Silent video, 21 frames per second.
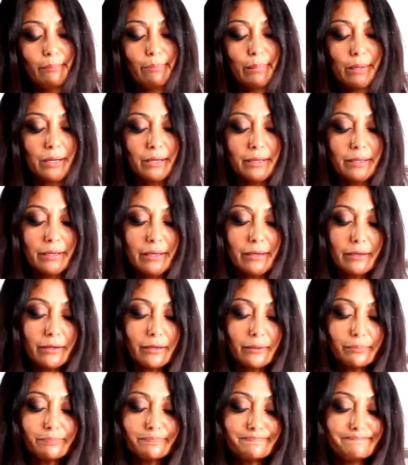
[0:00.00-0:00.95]
burn
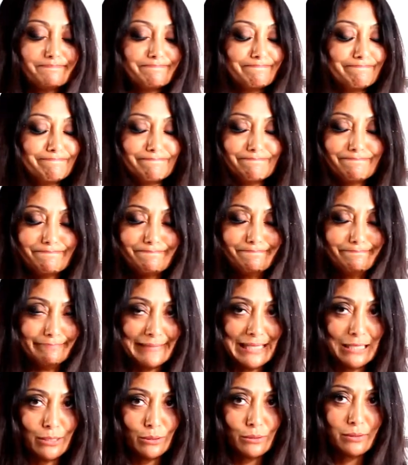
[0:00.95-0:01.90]
your
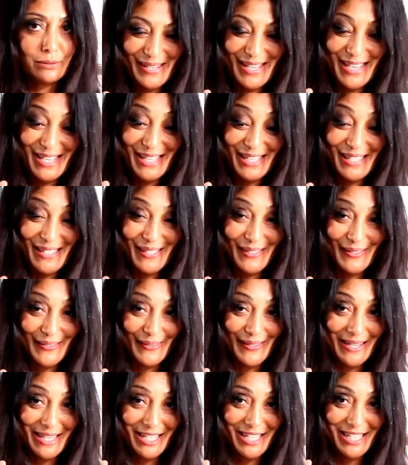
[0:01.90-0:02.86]
mouth
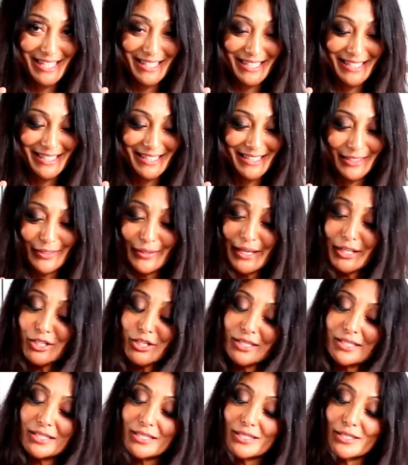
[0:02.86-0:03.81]
sriracha. Now
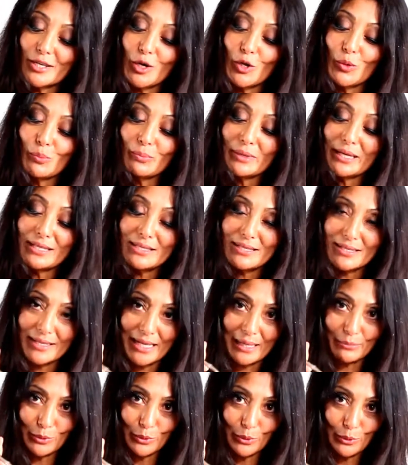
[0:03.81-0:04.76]
actually this is homemade
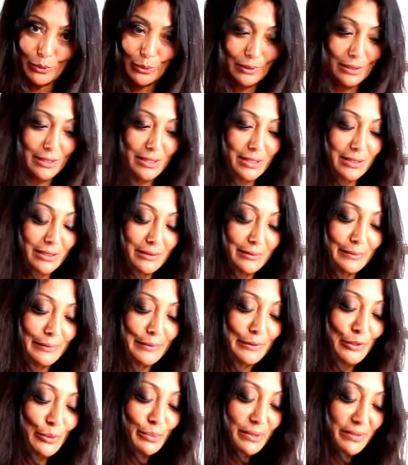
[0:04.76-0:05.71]
sambu ulak. A
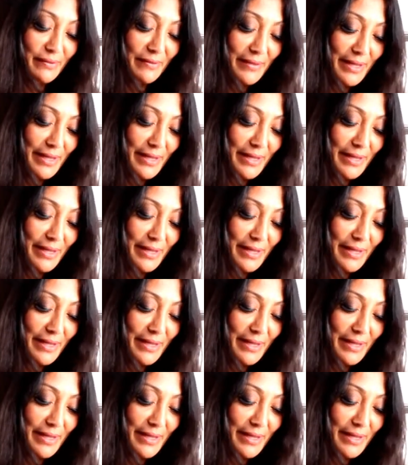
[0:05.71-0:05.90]
little bit of